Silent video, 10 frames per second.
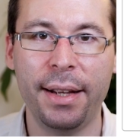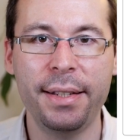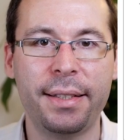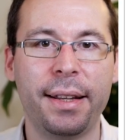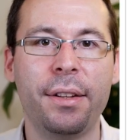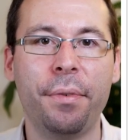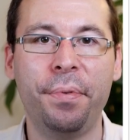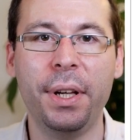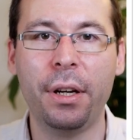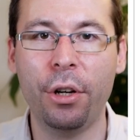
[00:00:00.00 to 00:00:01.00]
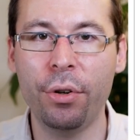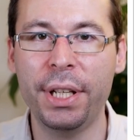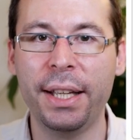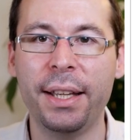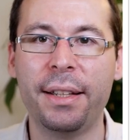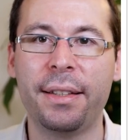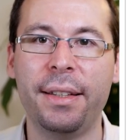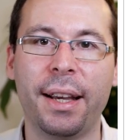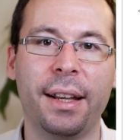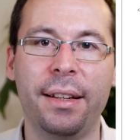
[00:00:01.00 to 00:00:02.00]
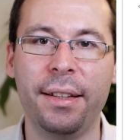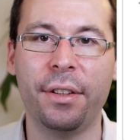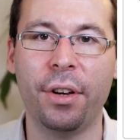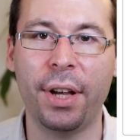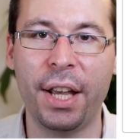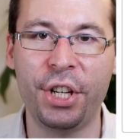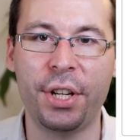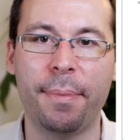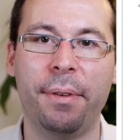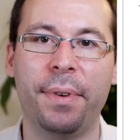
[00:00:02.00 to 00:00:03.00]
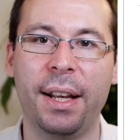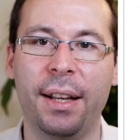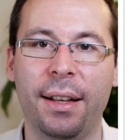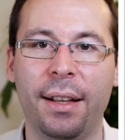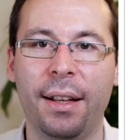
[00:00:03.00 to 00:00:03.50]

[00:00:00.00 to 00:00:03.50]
instead of including it directly in the HTML file.